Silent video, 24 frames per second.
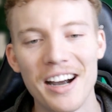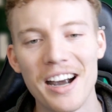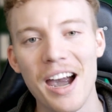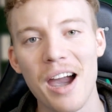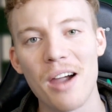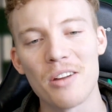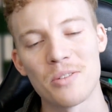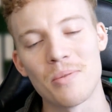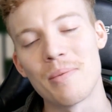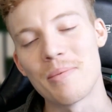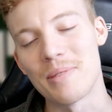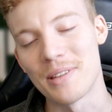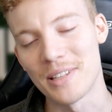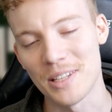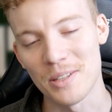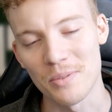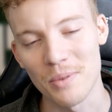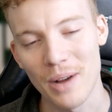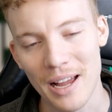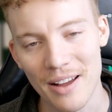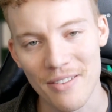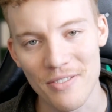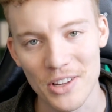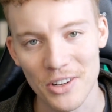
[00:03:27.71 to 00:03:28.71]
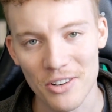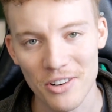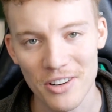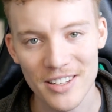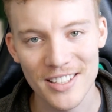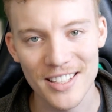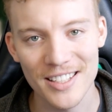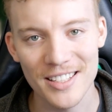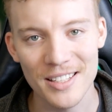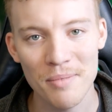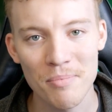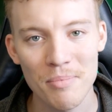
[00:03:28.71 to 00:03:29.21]
So maybe this is why I have the
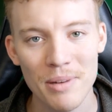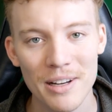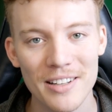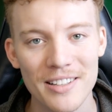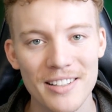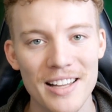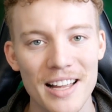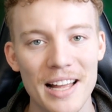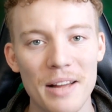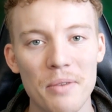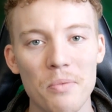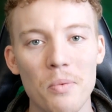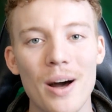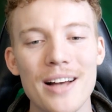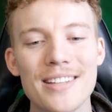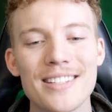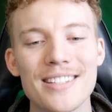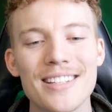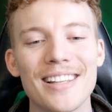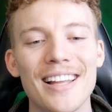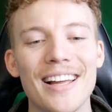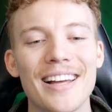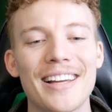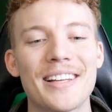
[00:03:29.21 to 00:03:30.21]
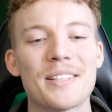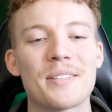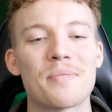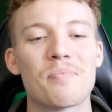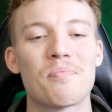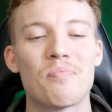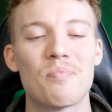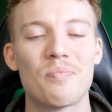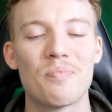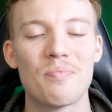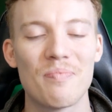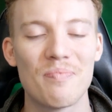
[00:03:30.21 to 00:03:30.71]
criticism, but it wasn't like
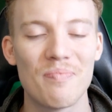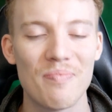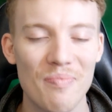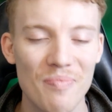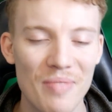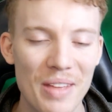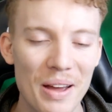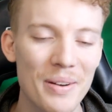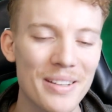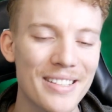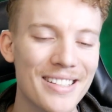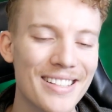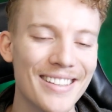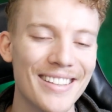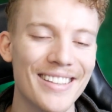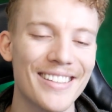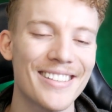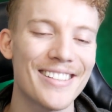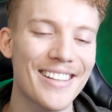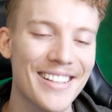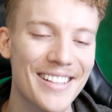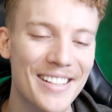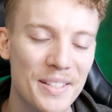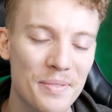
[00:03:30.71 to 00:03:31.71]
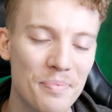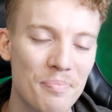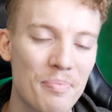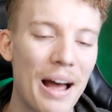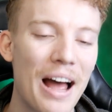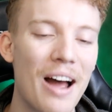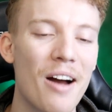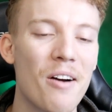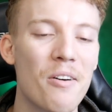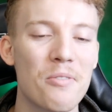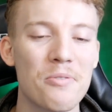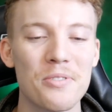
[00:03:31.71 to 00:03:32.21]
as
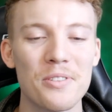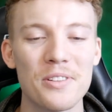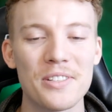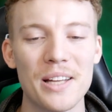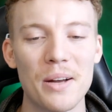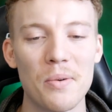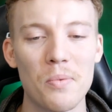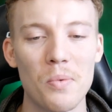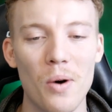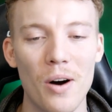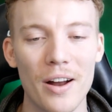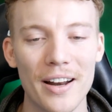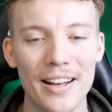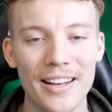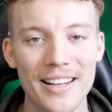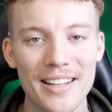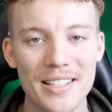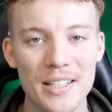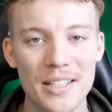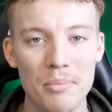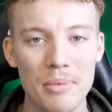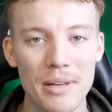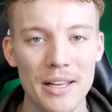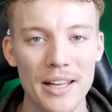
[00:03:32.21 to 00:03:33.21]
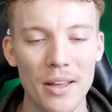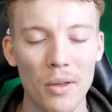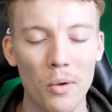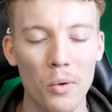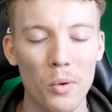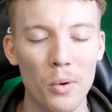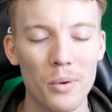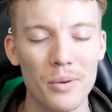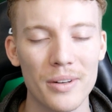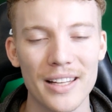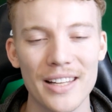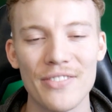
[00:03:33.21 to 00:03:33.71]
powerful as I wanted it to be,
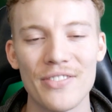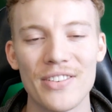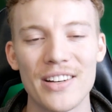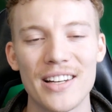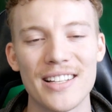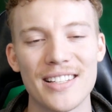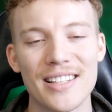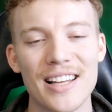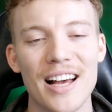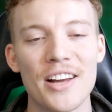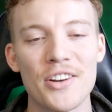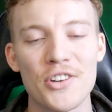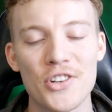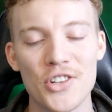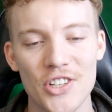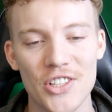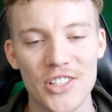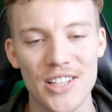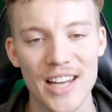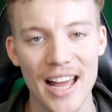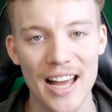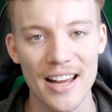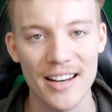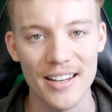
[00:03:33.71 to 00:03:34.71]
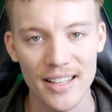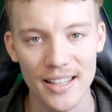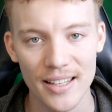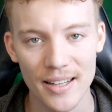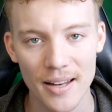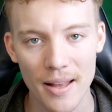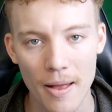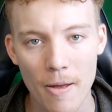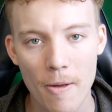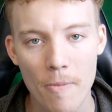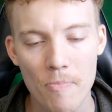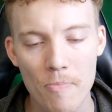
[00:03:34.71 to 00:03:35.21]
or even as understanding.
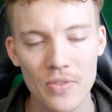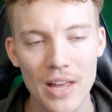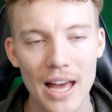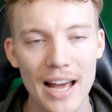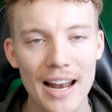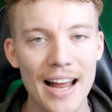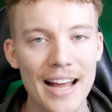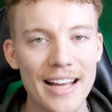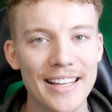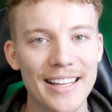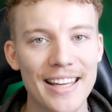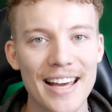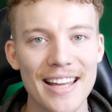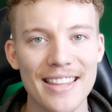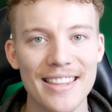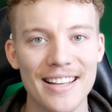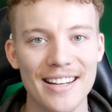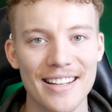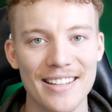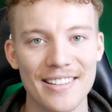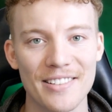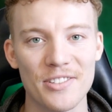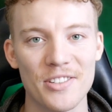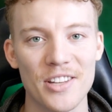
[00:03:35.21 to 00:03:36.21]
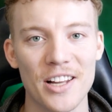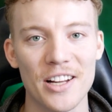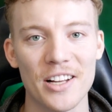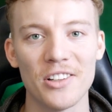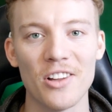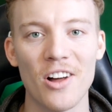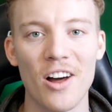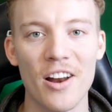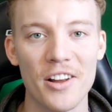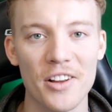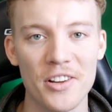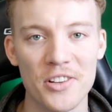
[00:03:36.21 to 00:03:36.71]
And I get that there's like a
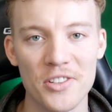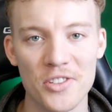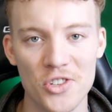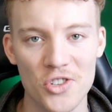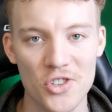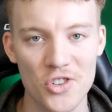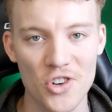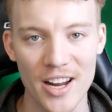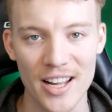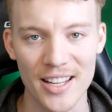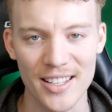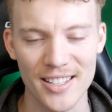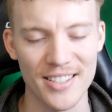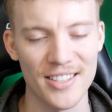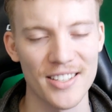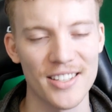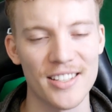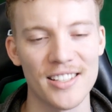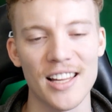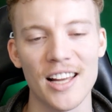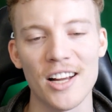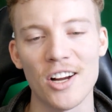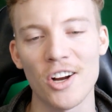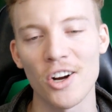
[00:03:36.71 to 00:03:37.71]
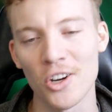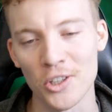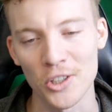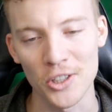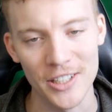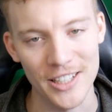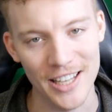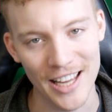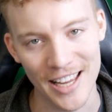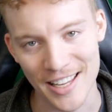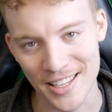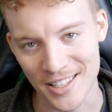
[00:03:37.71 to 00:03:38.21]
lot of constraints, and this is like early
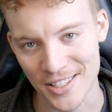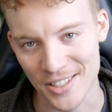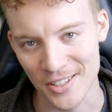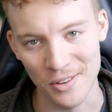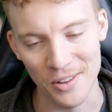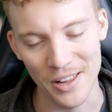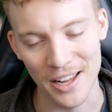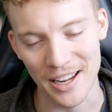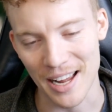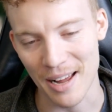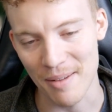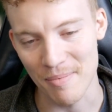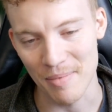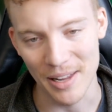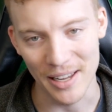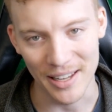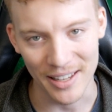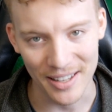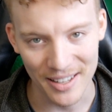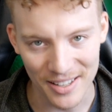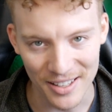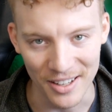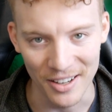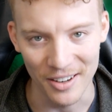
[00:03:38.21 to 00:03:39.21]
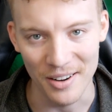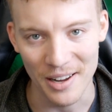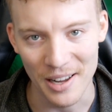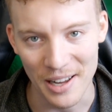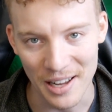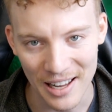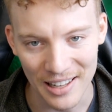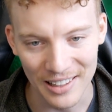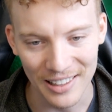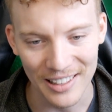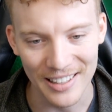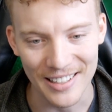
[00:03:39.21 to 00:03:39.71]
days, so like I'm like,
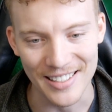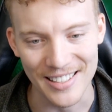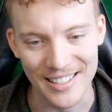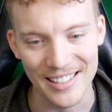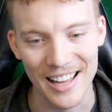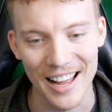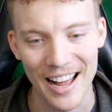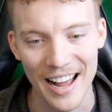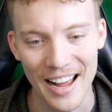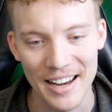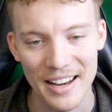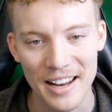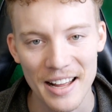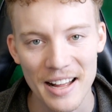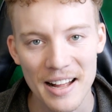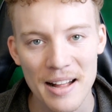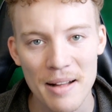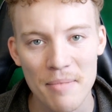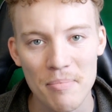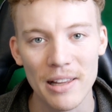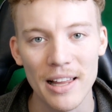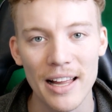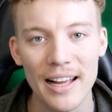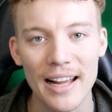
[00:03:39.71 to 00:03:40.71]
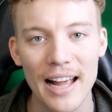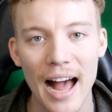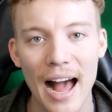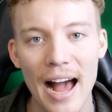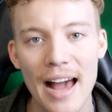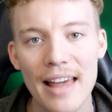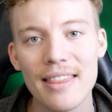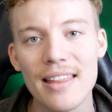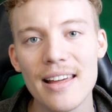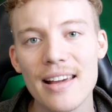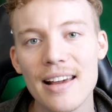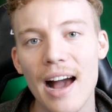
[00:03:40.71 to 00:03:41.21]
I'll let it slide. But like I
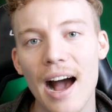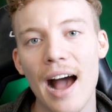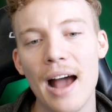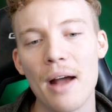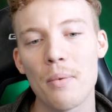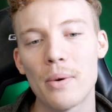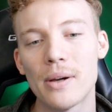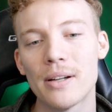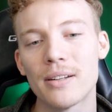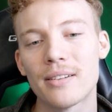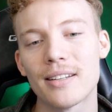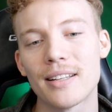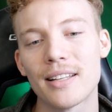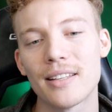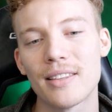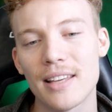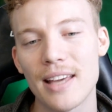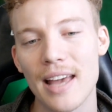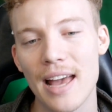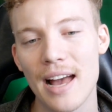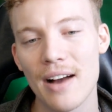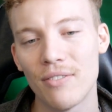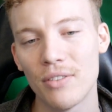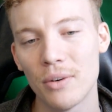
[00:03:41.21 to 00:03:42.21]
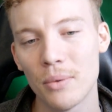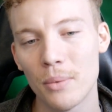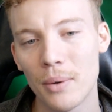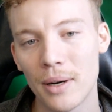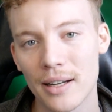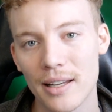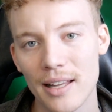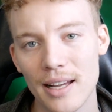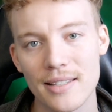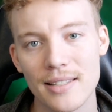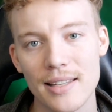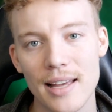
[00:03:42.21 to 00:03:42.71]
think I went to the Canva one
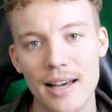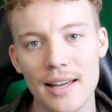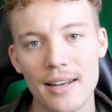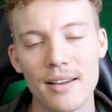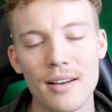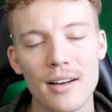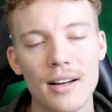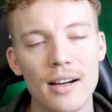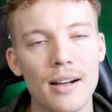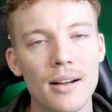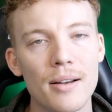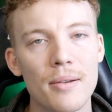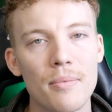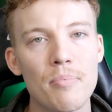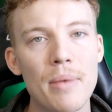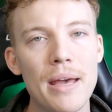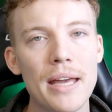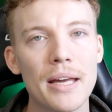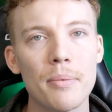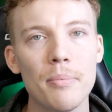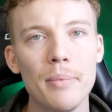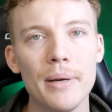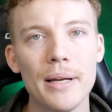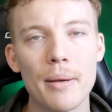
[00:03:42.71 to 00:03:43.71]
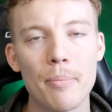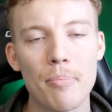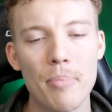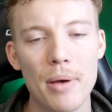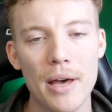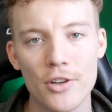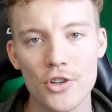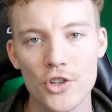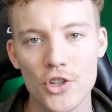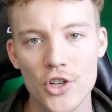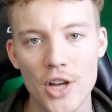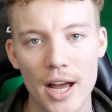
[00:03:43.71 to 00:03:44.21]
and I said, make me a
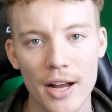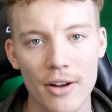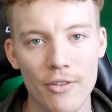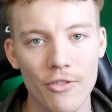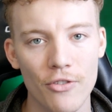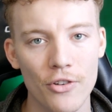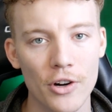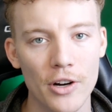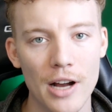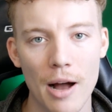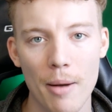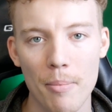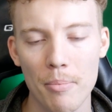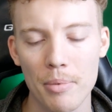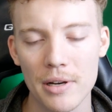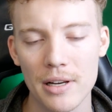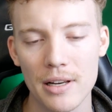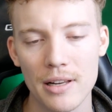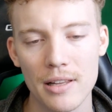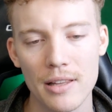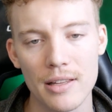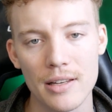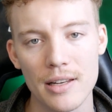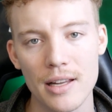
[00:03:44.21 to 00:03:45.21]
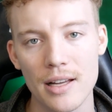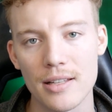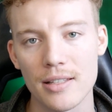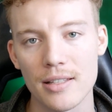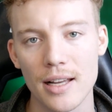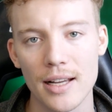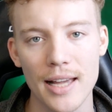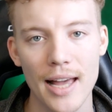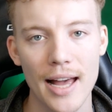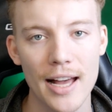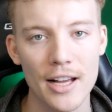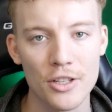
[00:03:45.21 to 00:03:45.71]
pitch deck for a company that does
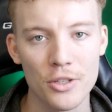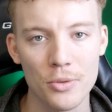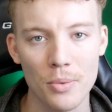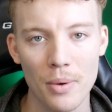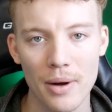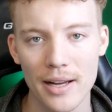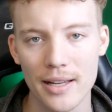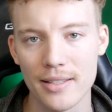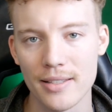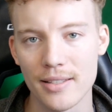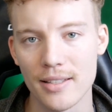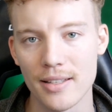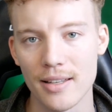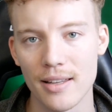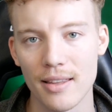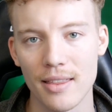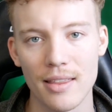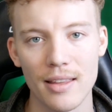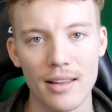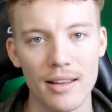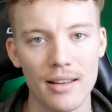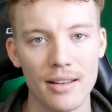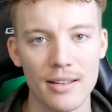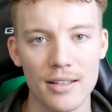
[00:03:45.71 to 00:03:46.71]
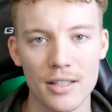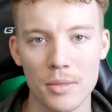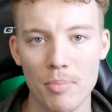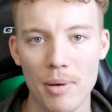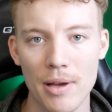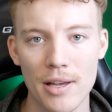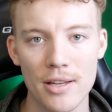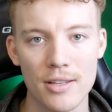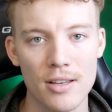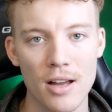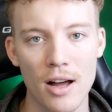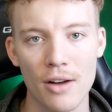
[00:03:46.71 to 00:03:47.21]
like X, Y, and Z things
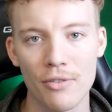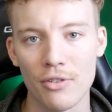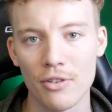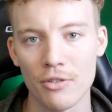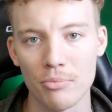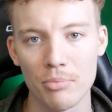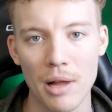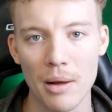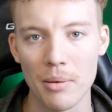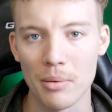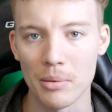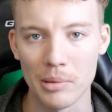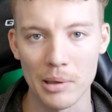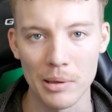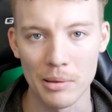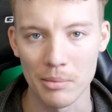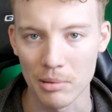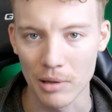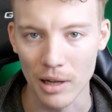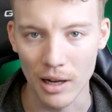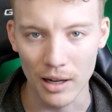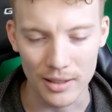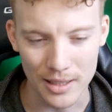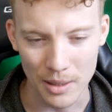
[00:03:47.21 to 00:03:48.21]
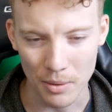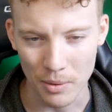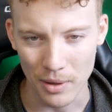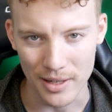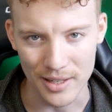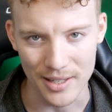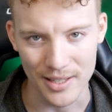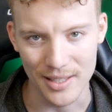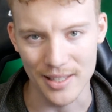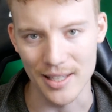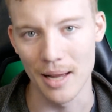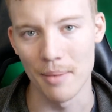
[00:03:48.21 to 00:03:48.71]
based off of blah blah blah blah. Because I wanted
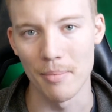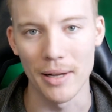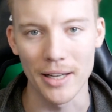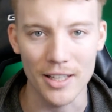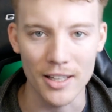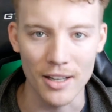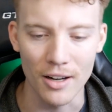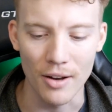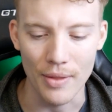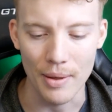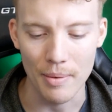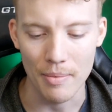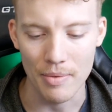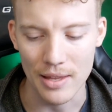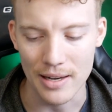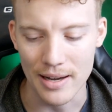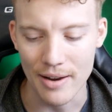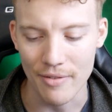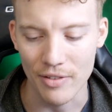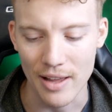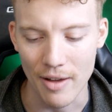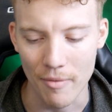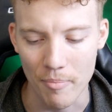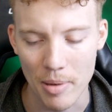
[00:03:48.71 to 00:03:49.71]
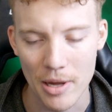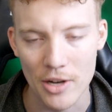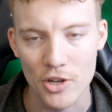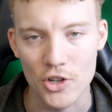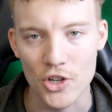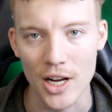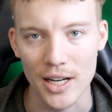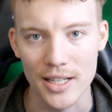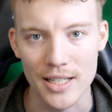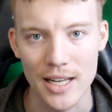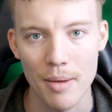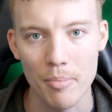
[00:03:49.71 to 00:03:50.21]
to see, I'm like, they definitely have pitch
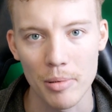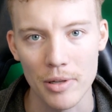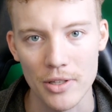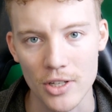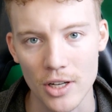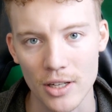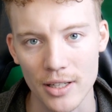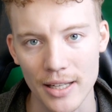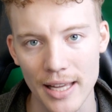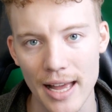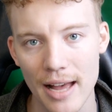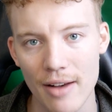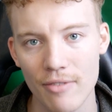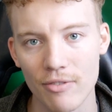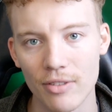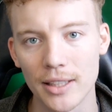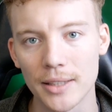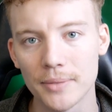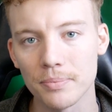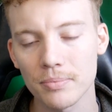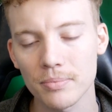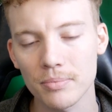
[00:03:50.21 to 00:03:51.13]
deck templates on Canva.